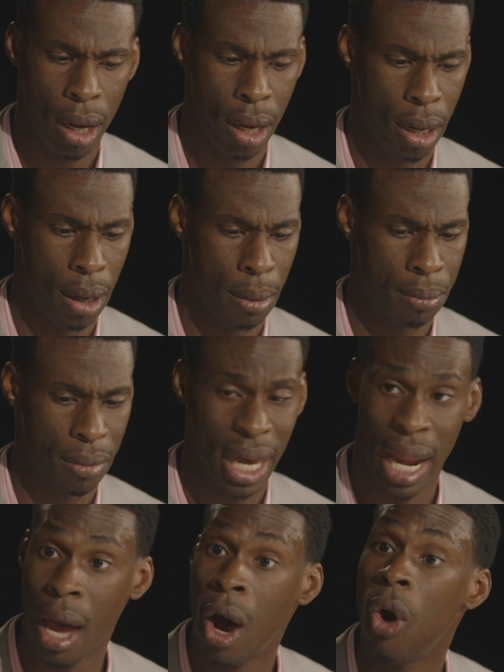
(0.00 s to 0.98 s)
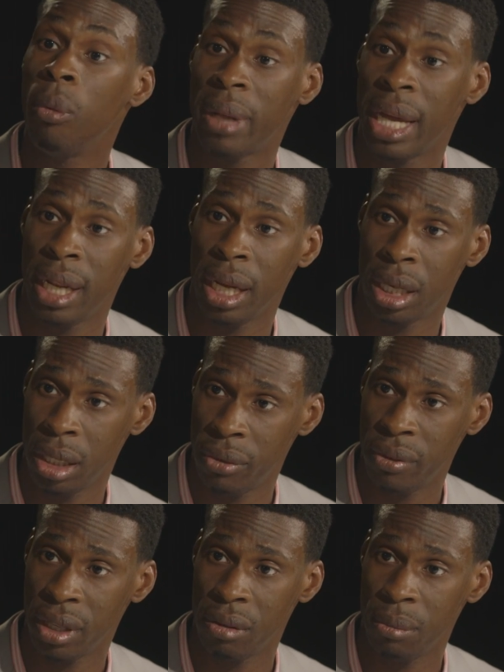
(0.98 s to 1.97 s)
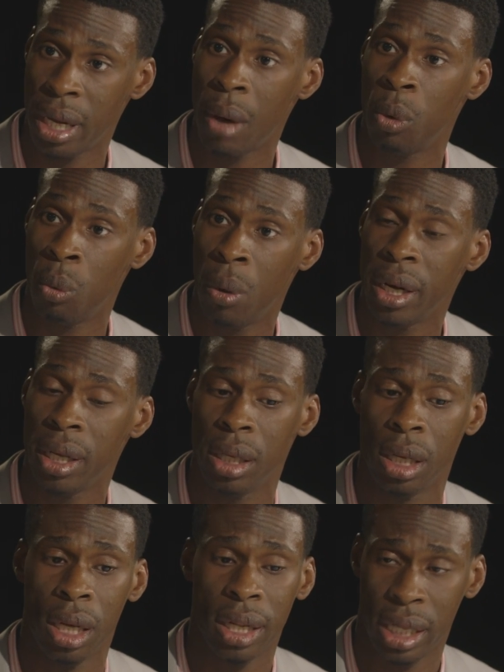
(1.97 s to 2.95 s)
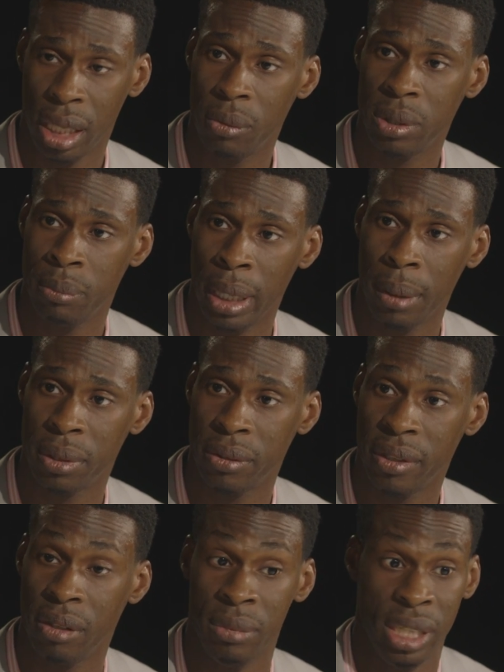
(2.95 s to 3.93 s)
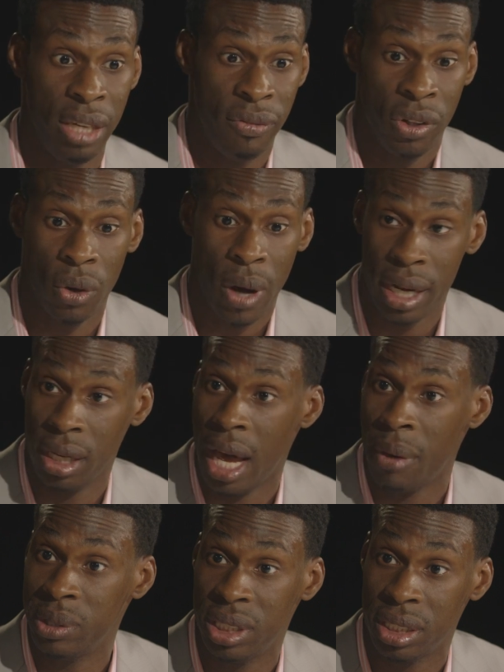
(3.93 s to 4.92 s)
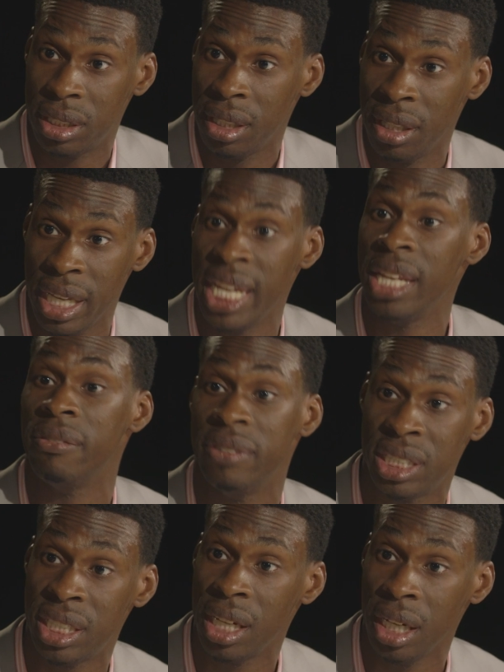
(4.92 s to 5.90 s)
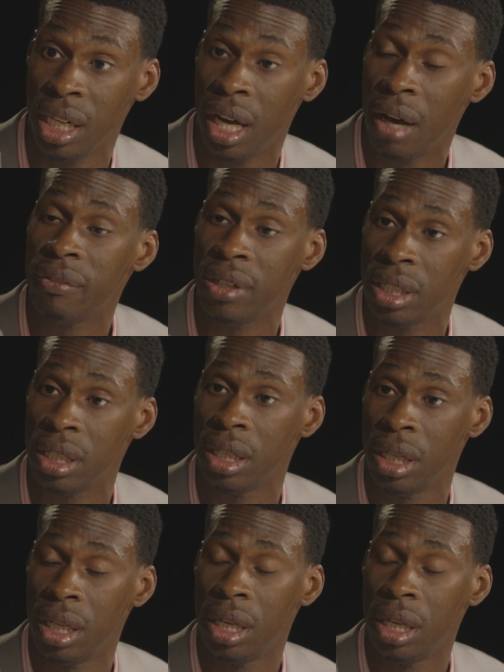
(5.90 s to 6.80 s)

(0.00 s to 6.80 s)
Um, and I hope that they could forgive me, and I would want it, that they would be able to forgive me. Even though I didn't, I was just in the vicinity of the,